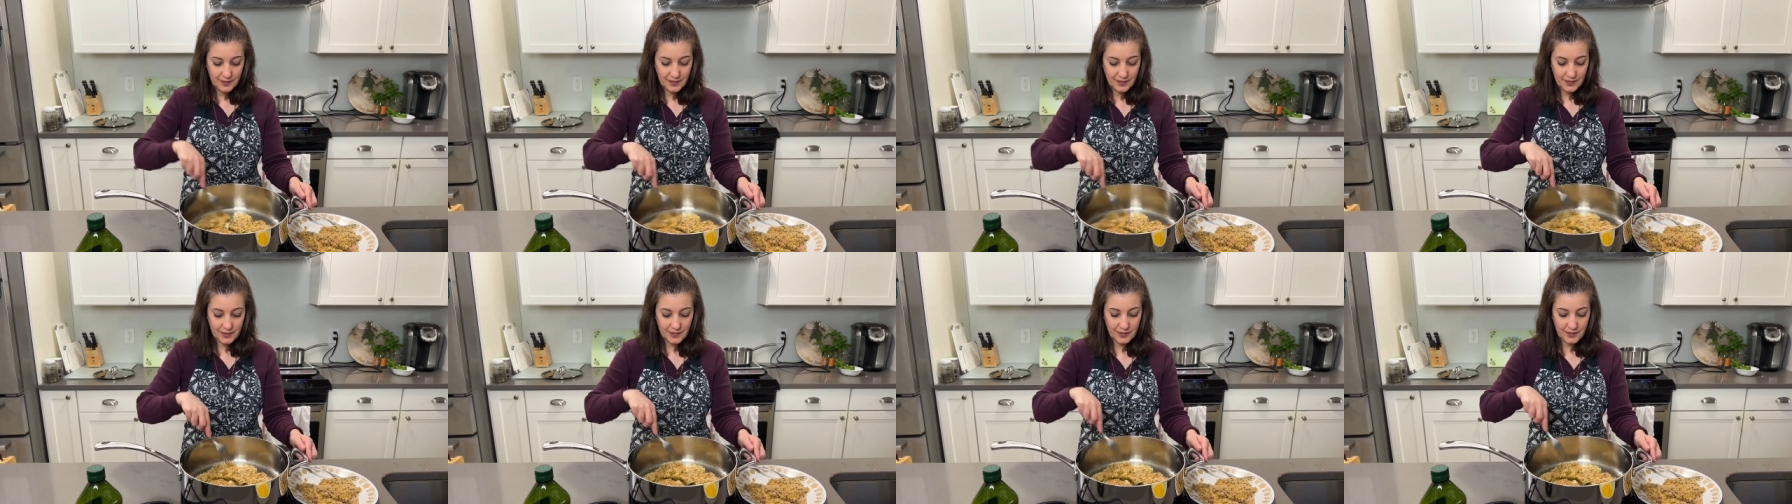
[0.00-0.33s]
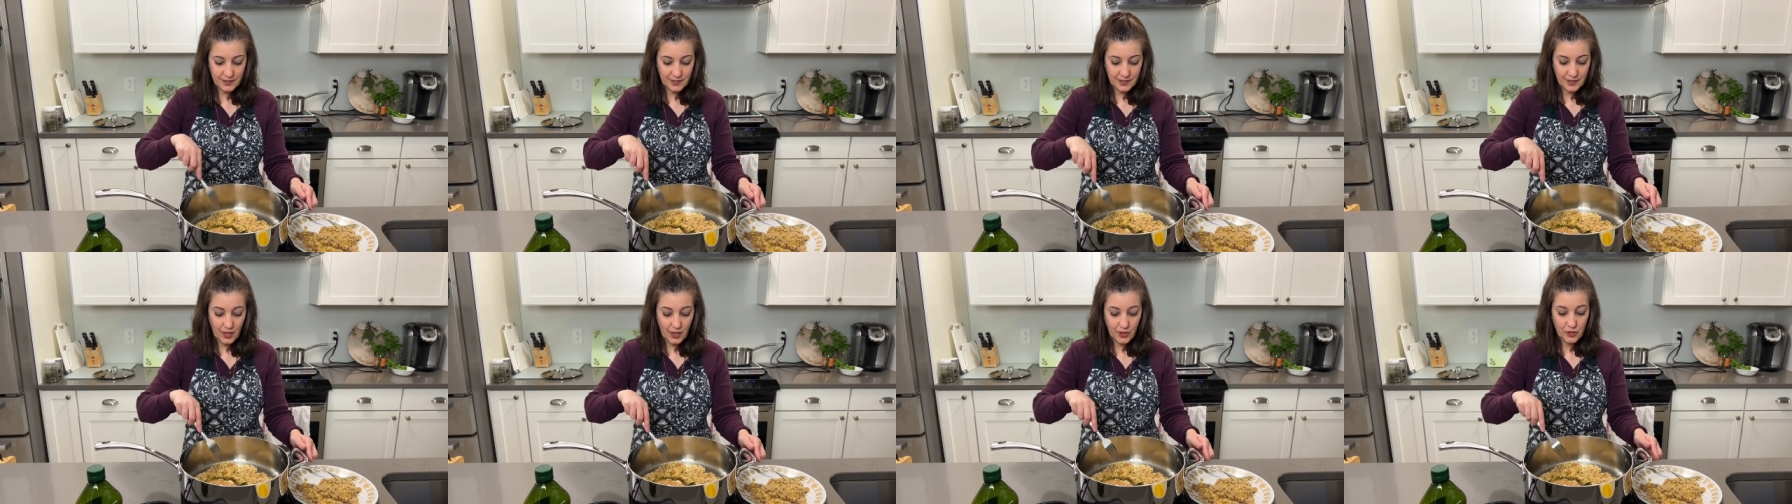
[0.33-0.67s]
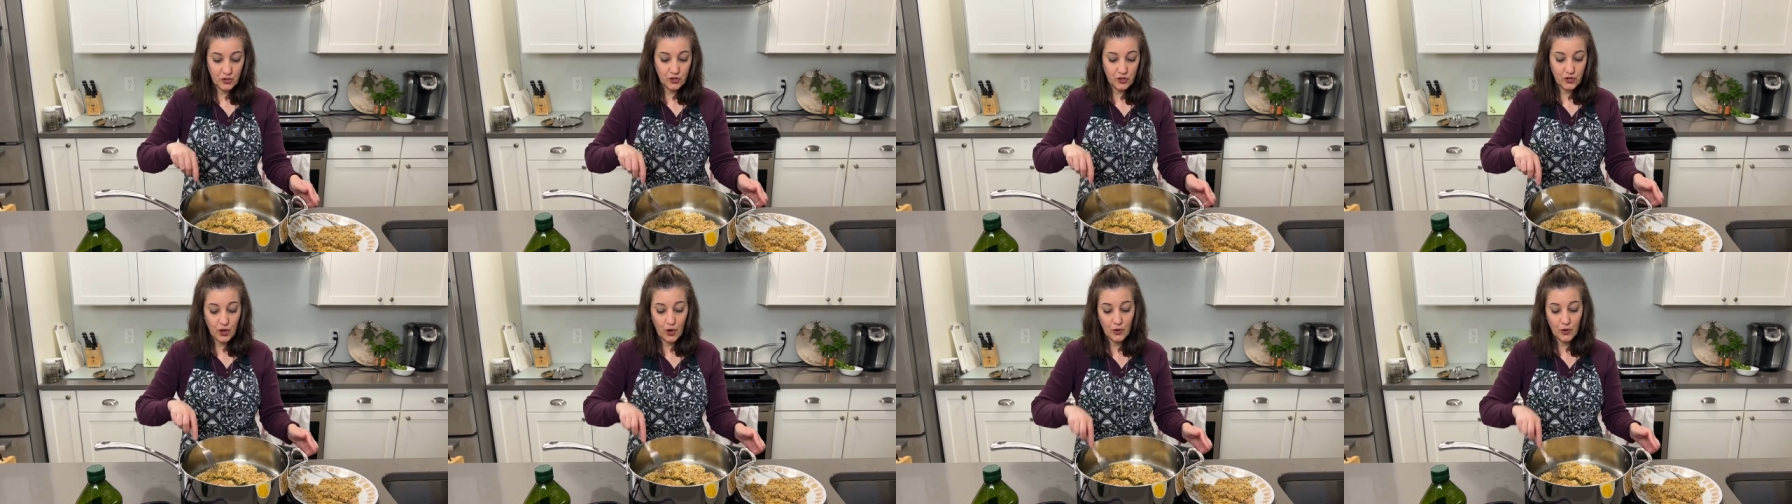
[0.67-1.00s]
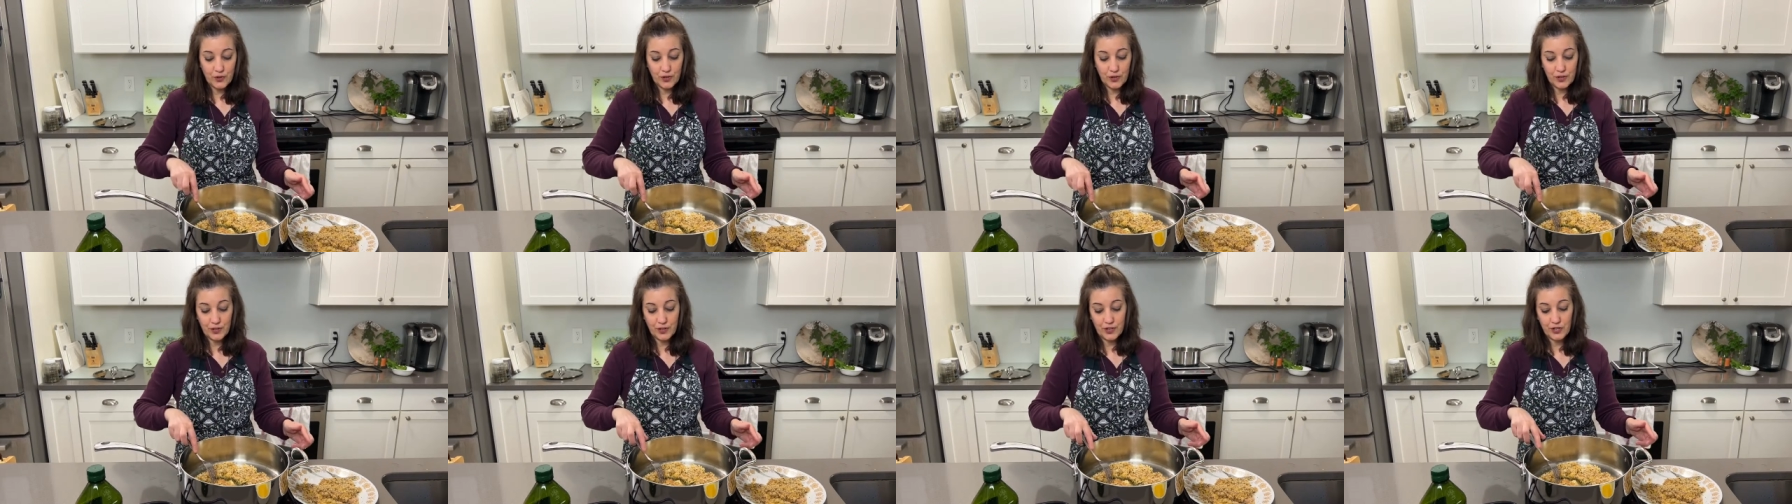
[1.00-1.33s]
This is
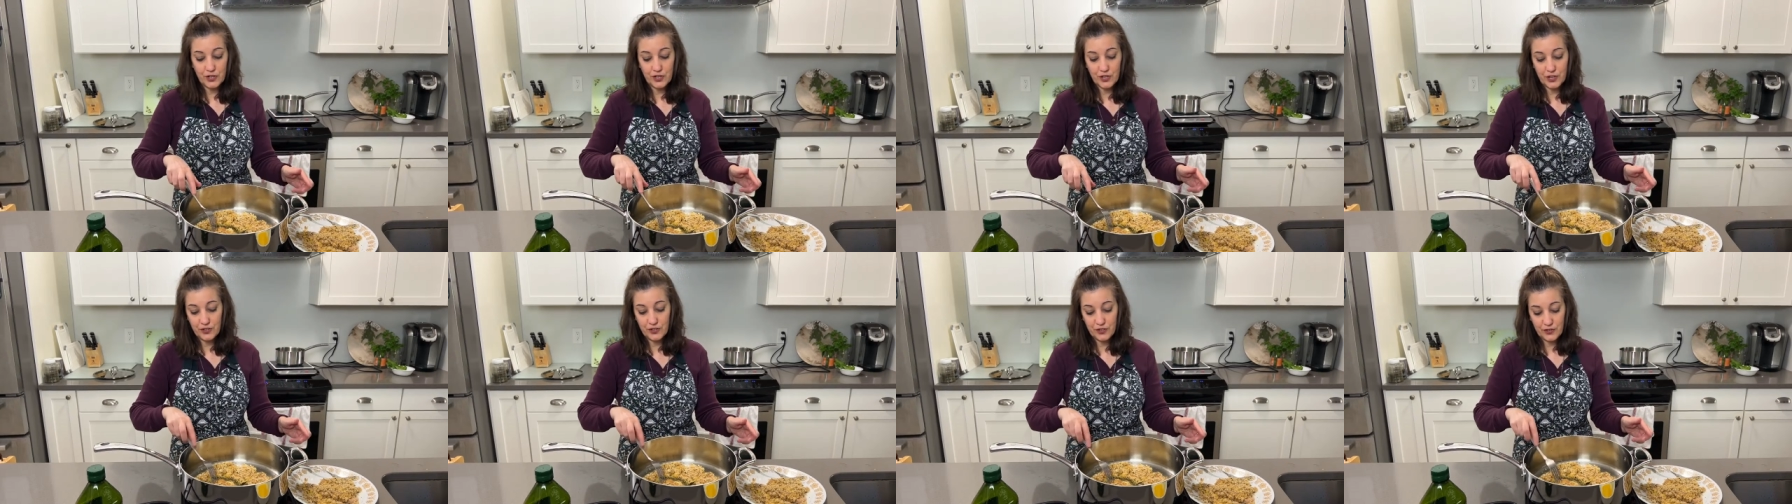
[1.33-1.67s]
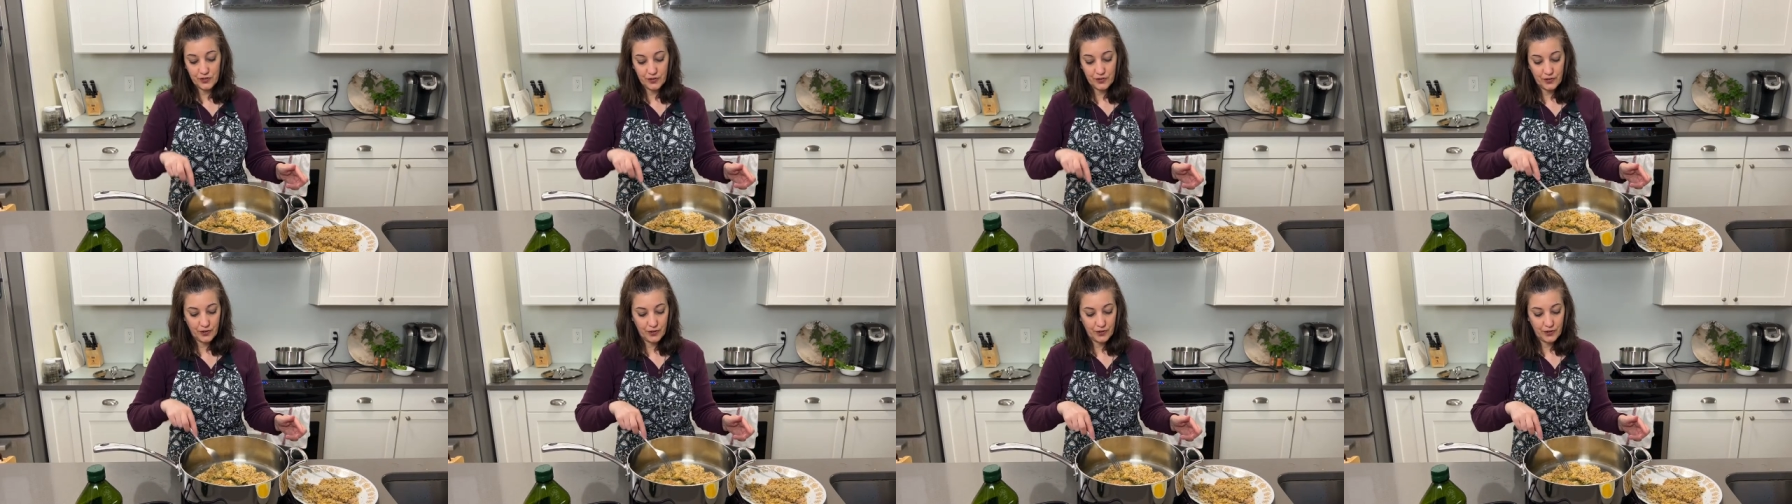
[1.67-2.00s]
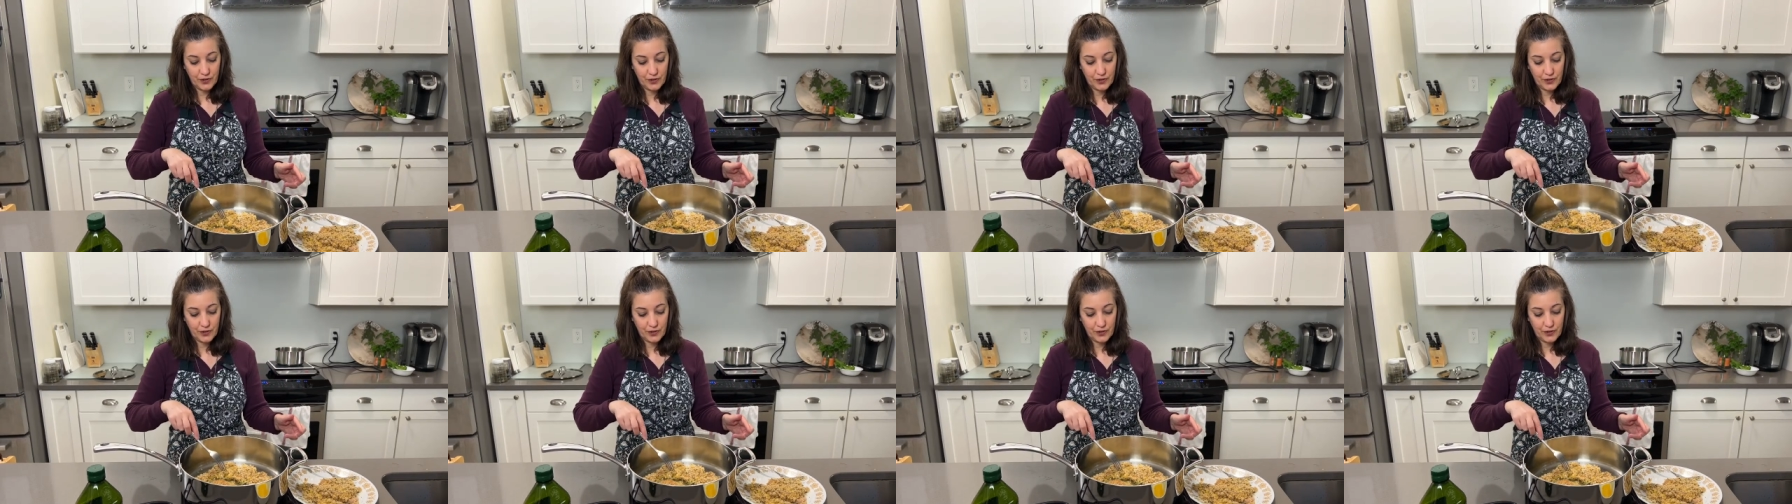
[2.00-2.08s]
so delicious